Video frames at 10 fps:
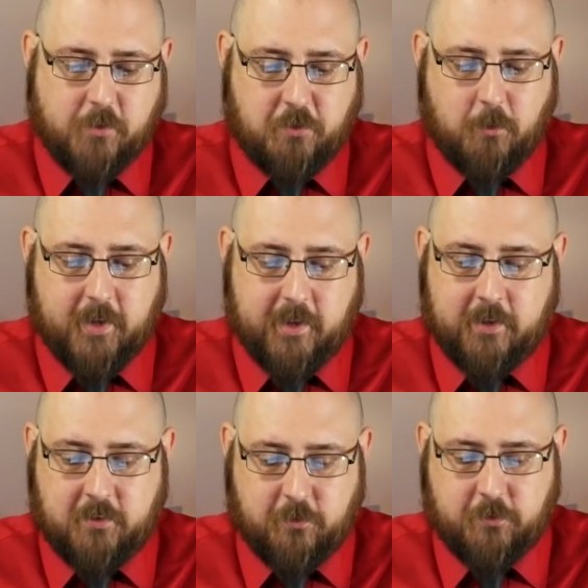So
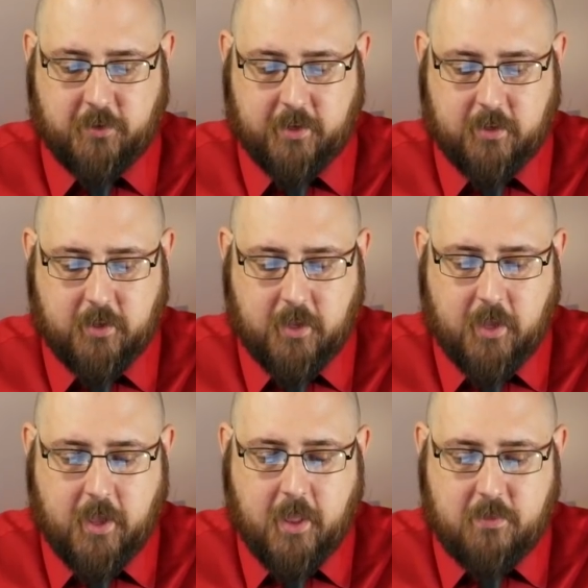it's interesting
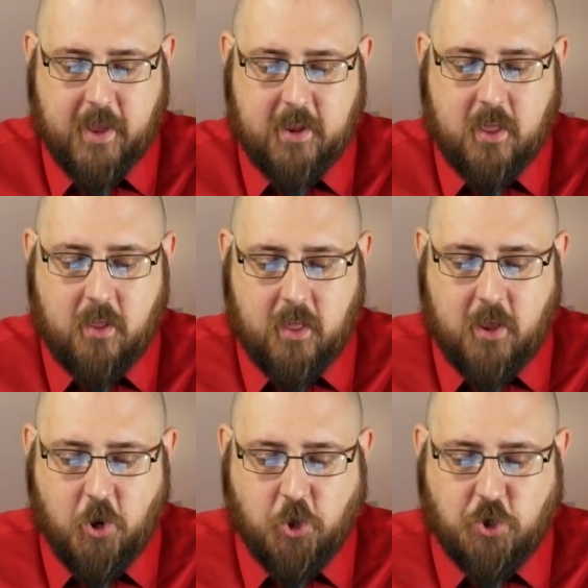that
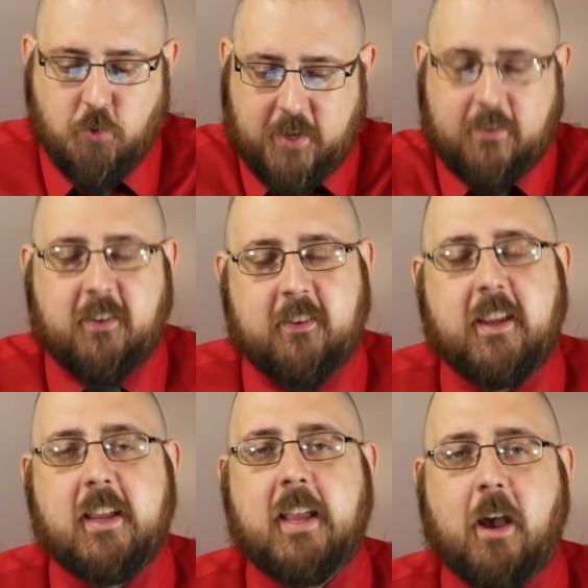you can
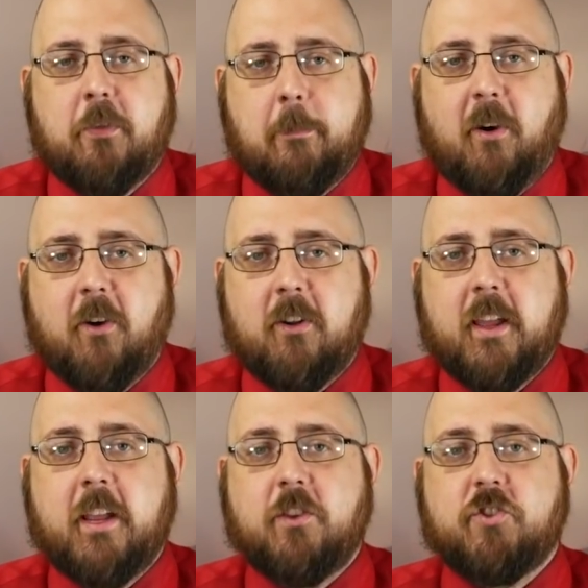see how the
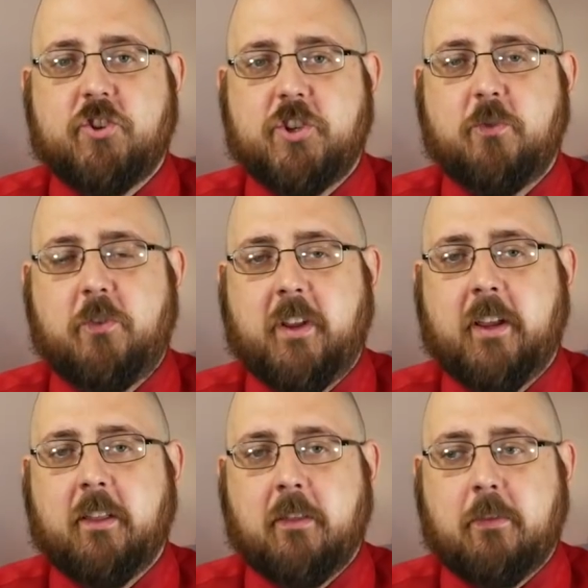party is
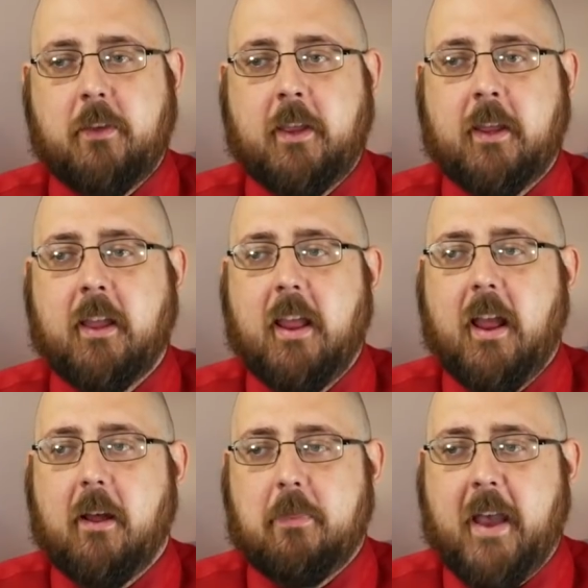choosing the thing
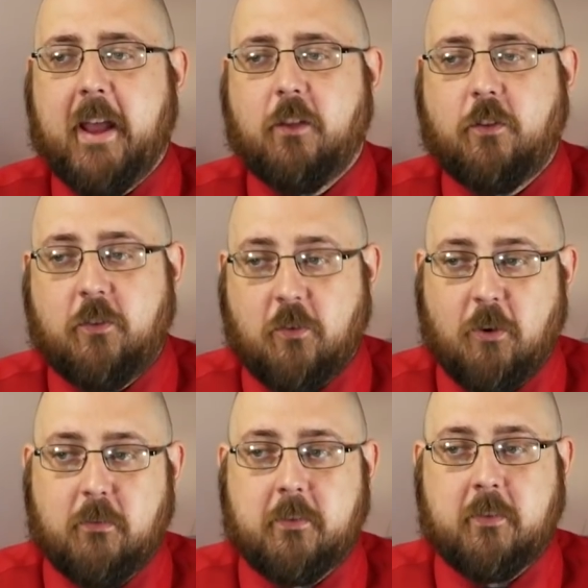that
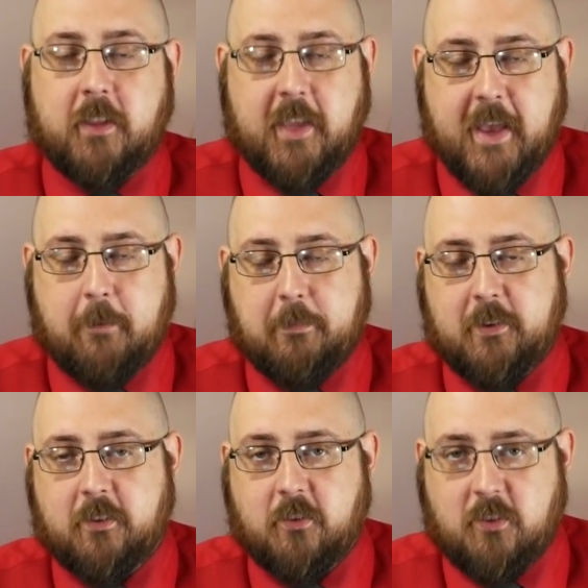serves the
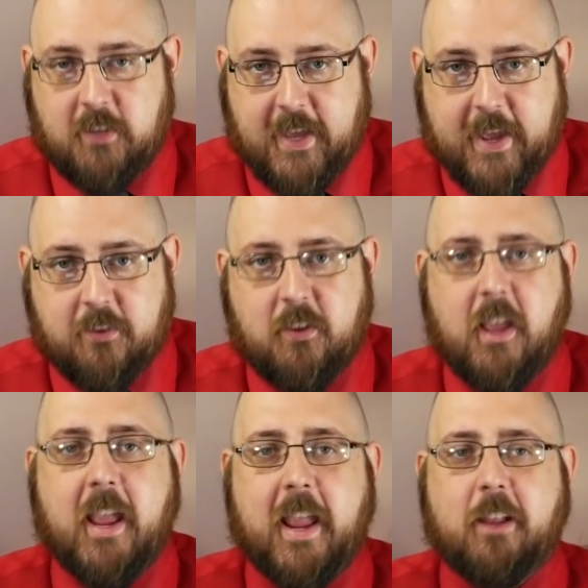capitalist class
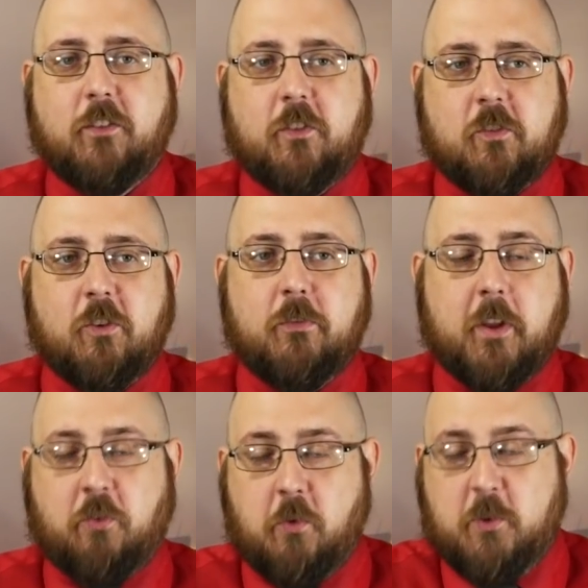and serves.
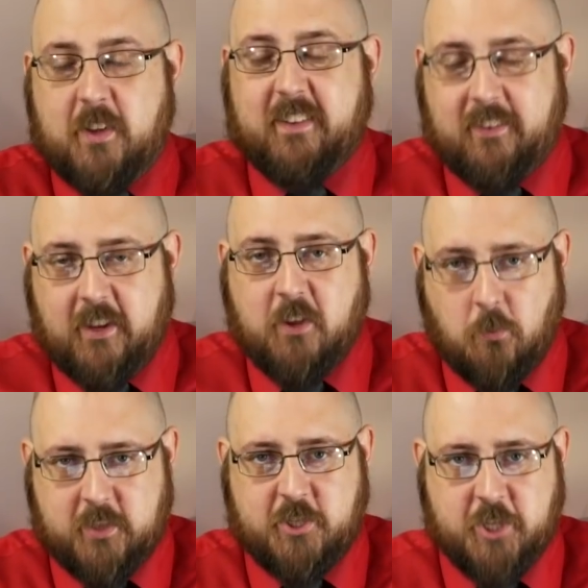So you can see
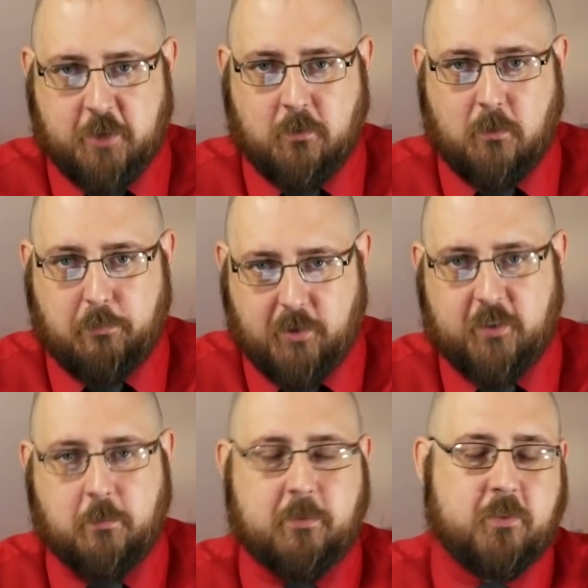where the general
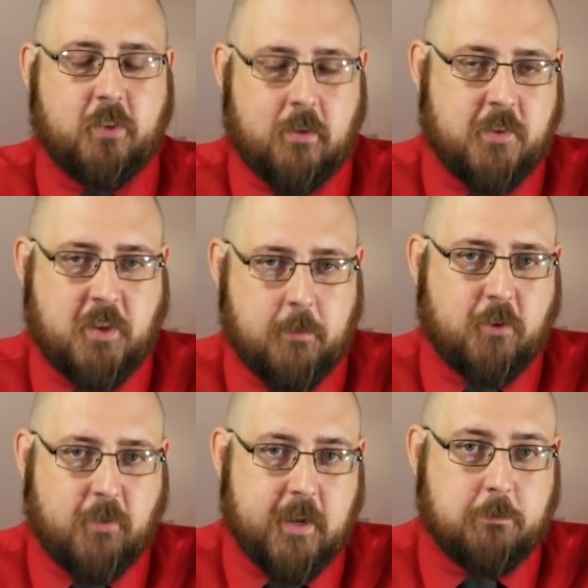principles of the
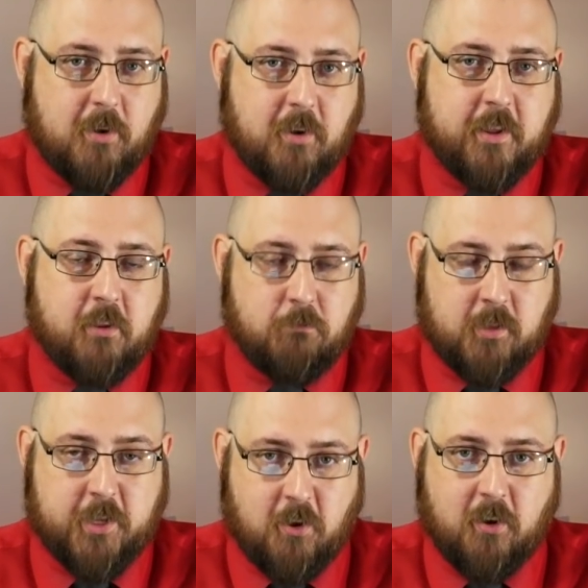Democratic Party
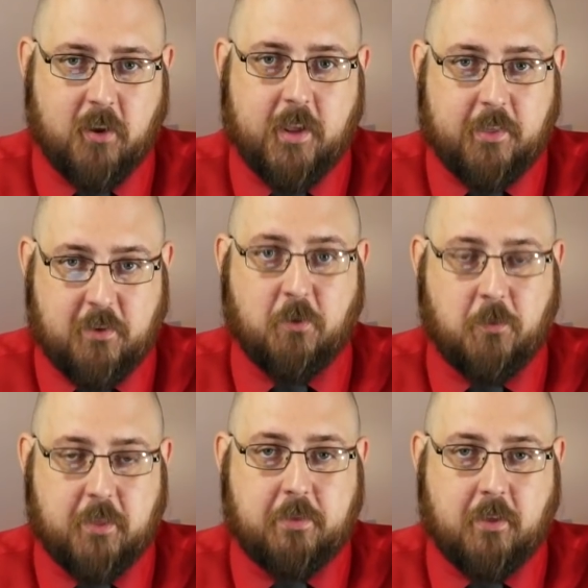really are. They're
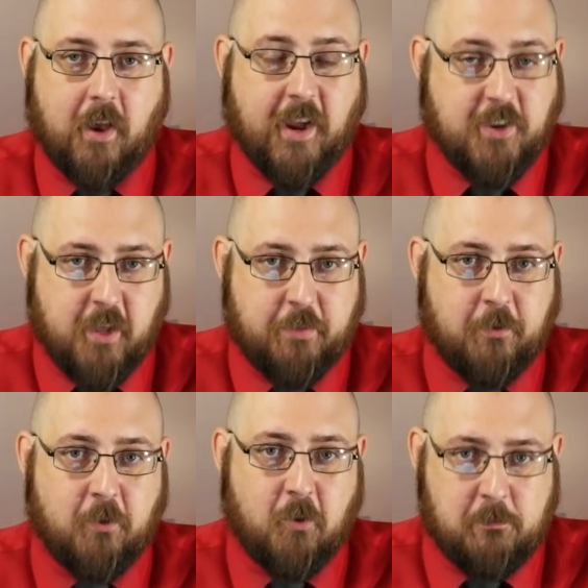with
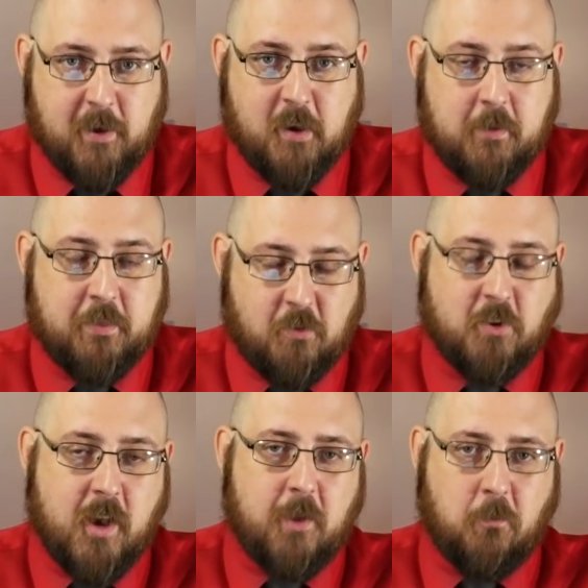another Obama. They're
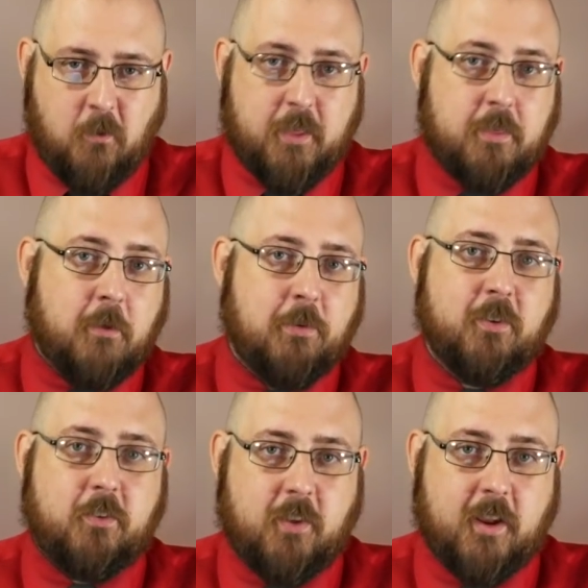not with a
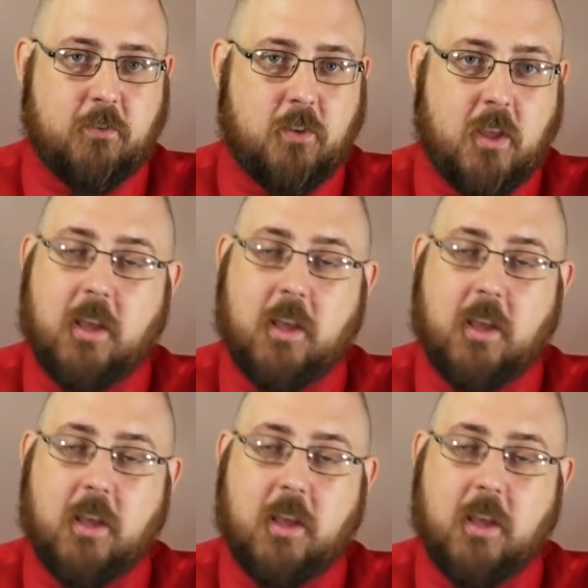Bernie Sanders.